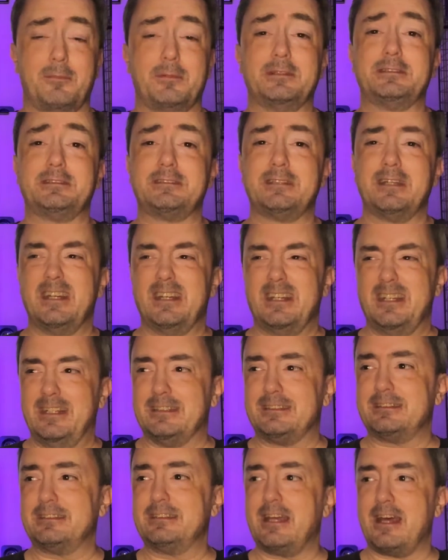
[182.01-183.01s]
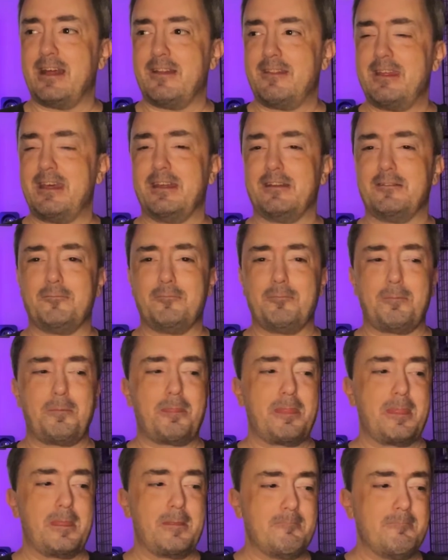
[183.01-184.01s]
It's got that
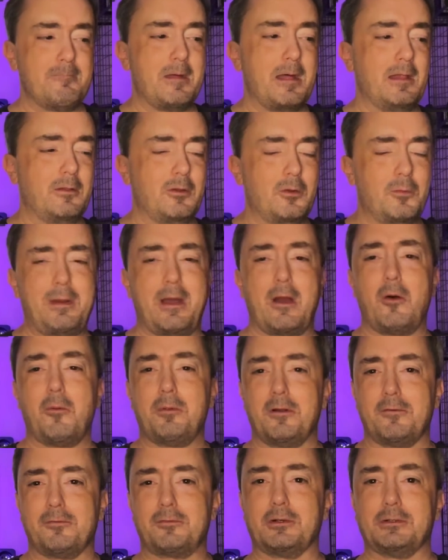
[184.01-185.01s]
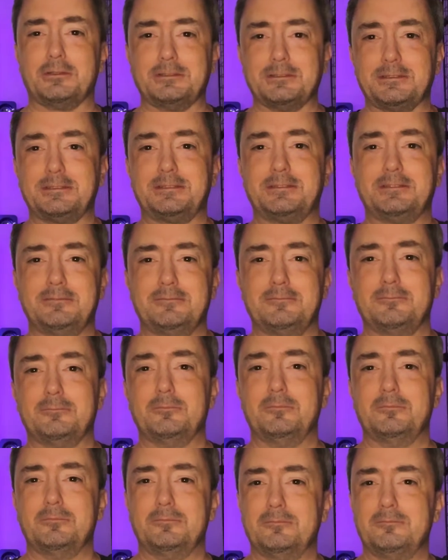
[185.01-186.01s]
a little Powerpuff Girls
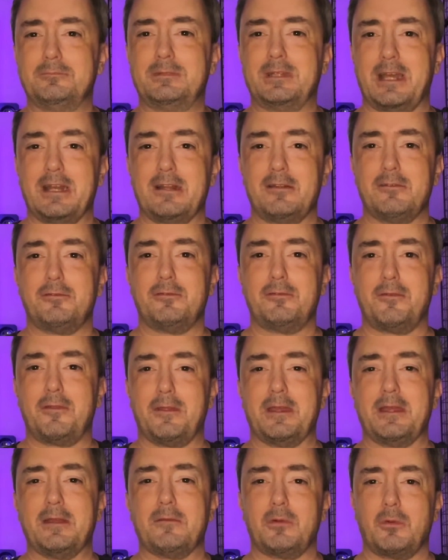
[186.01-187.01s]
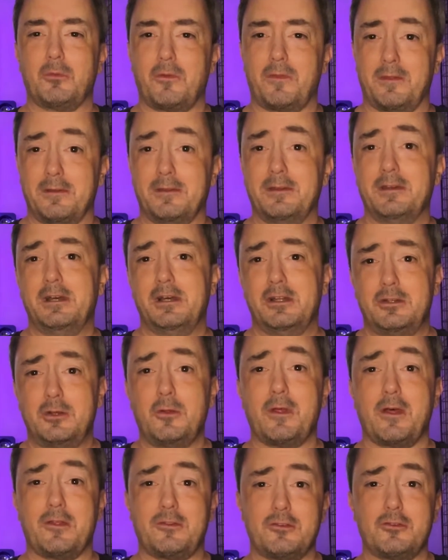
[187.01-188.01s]
kind of thing, but with a
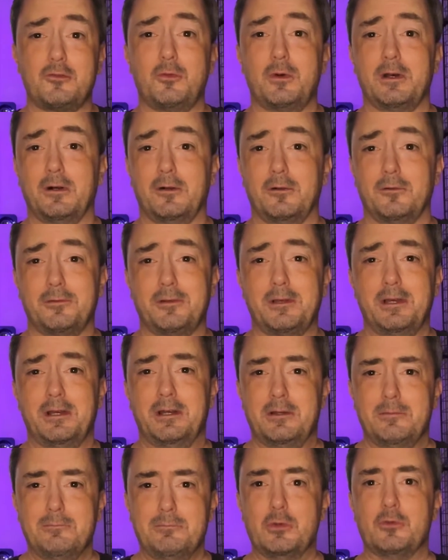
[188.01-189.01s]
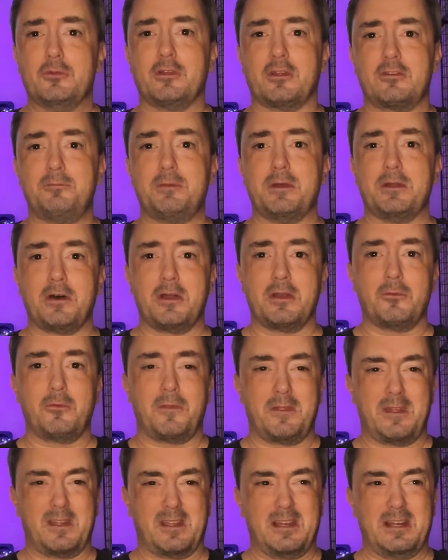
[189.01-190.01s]
2012 music spin on it, with
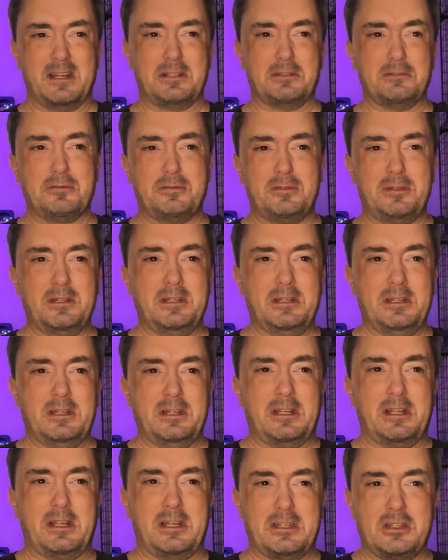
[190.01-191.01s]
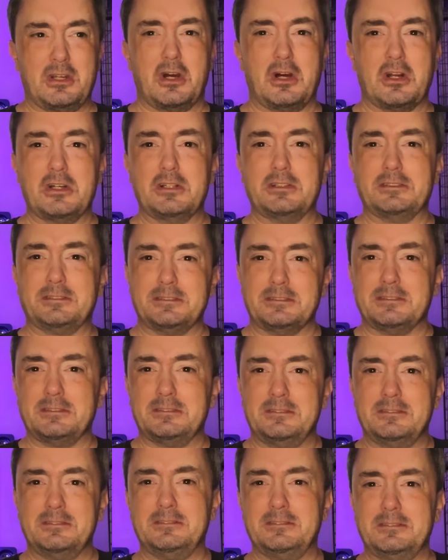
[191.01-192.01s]
that kind of guitars and
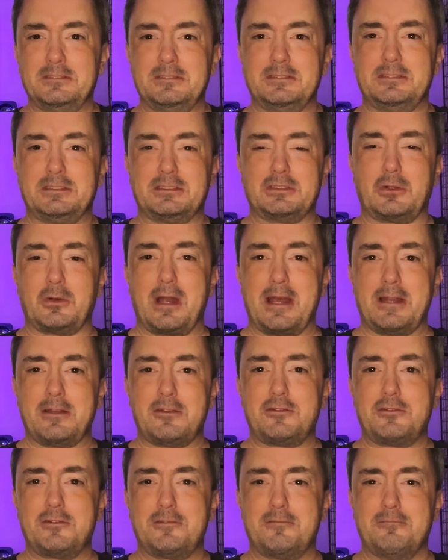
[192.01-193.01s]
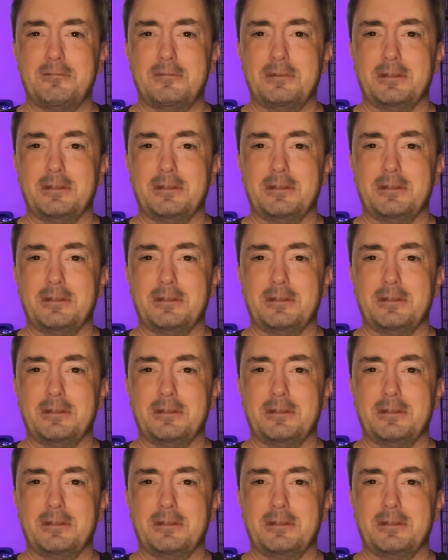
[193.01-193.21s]
scratch